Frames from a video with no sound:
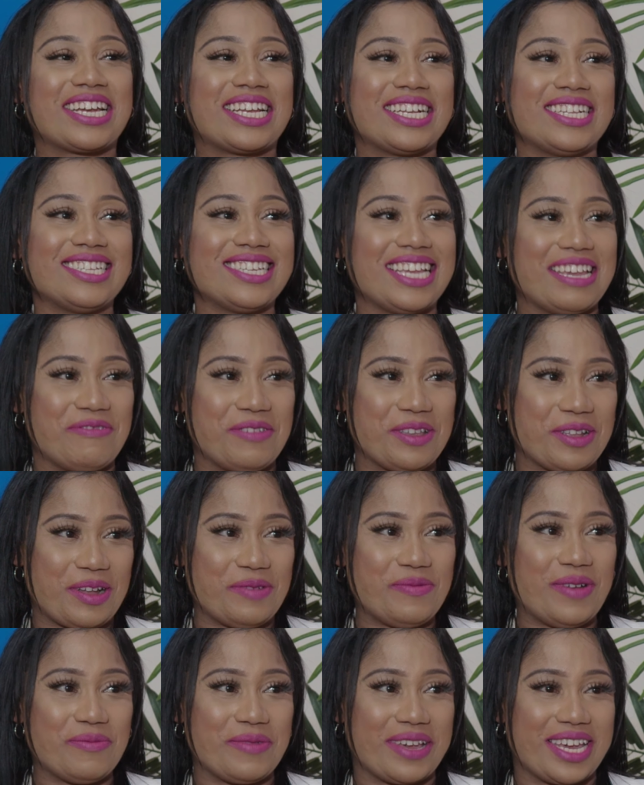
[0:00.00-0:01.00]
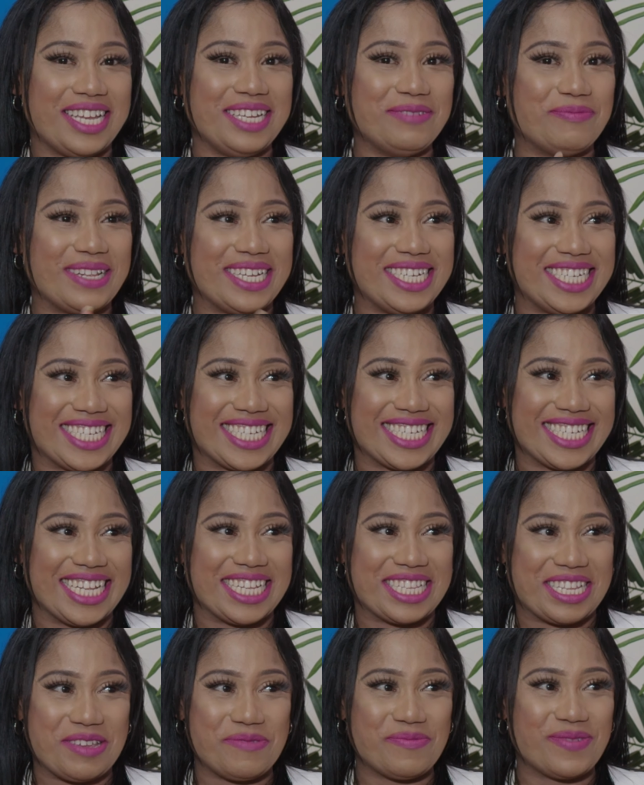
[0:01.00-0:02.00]
Sorry, if you don't mind me, can you please,
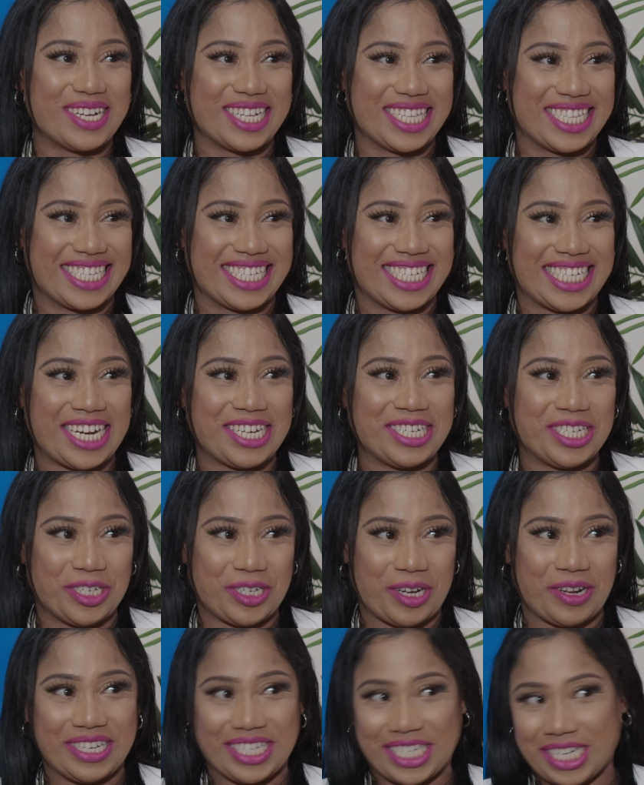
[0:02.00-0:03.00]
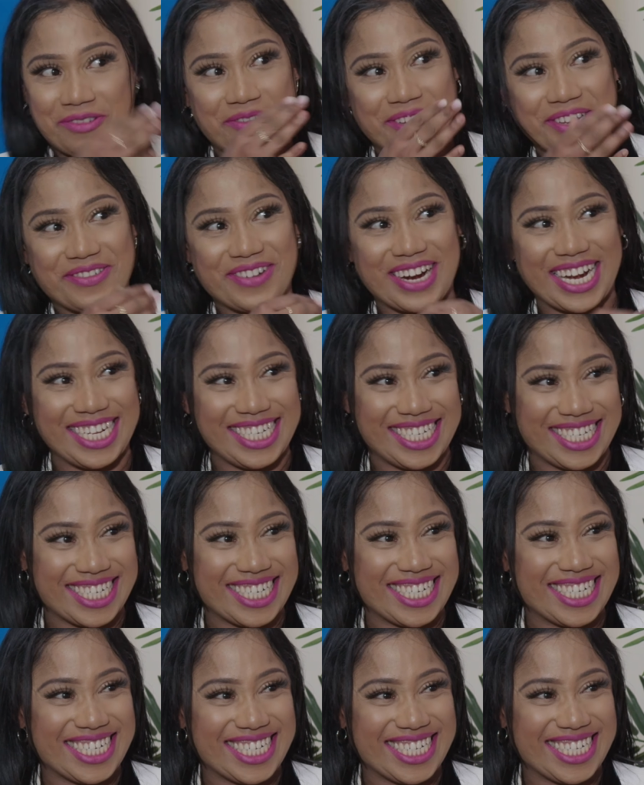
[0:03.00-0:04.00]
do you mind sharing your
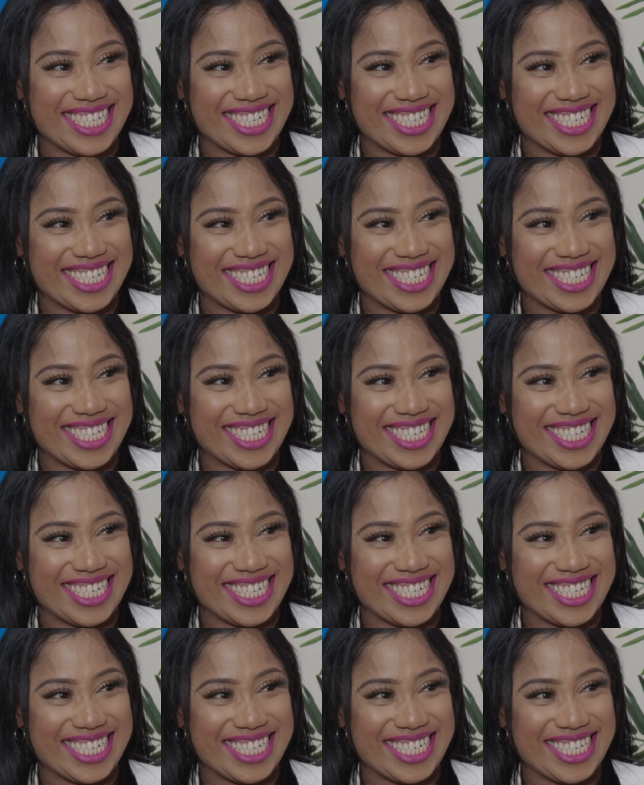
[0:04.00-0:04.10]
age?